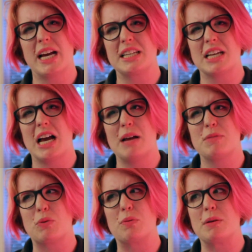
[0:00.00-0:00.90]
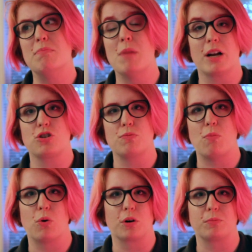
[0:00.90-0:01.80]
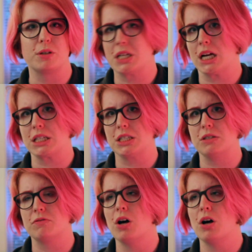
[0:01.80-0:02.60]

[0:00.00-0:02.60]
that time that would be much more productive.